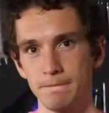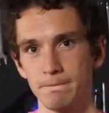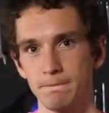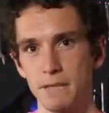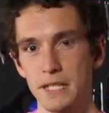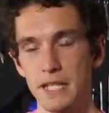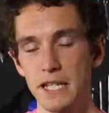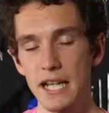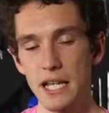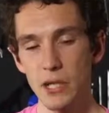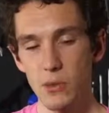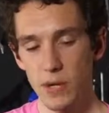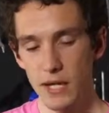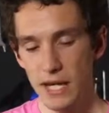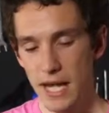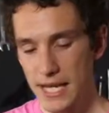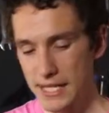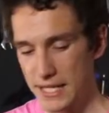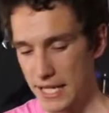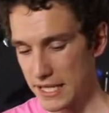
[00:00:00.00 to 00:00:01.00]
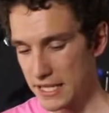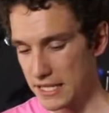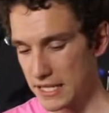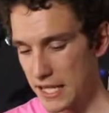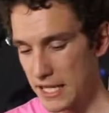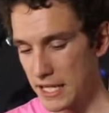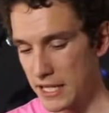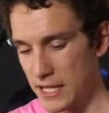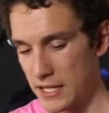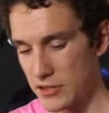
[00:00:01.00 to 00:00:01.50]
There's a liquid latex
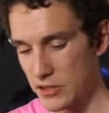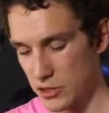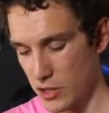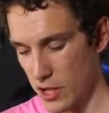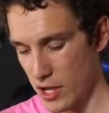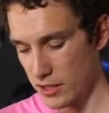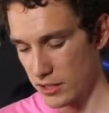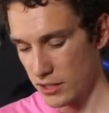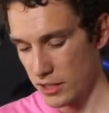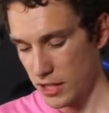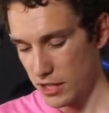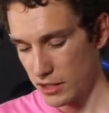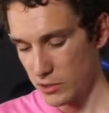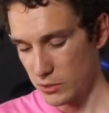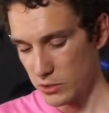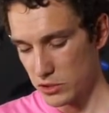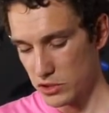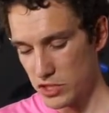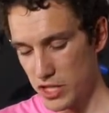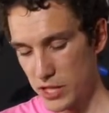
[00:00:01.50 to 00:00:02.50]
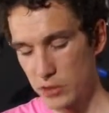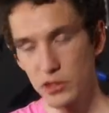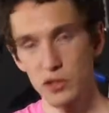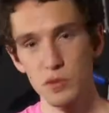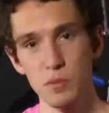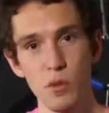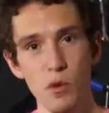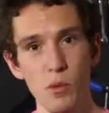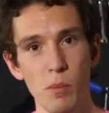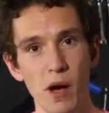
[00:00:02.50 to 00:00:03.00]
sealant inside that will seal
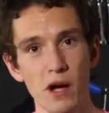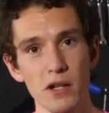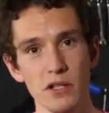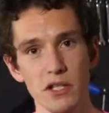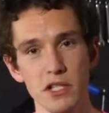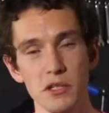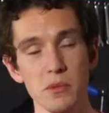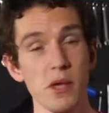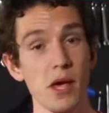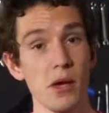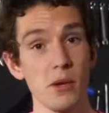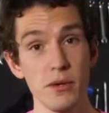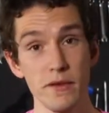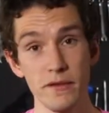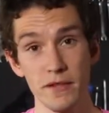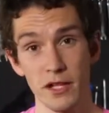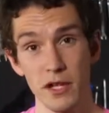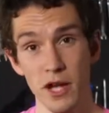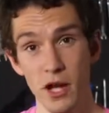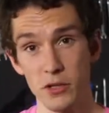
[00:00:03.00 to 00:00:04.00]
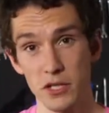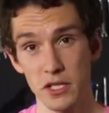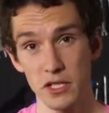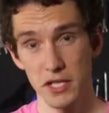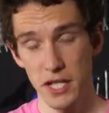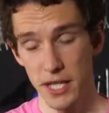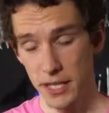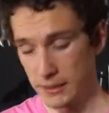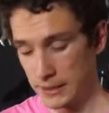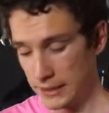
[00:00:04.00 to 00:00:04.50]
small punctures without you even
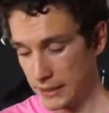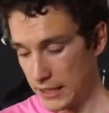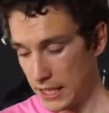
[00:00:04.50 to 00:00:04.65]
noticing,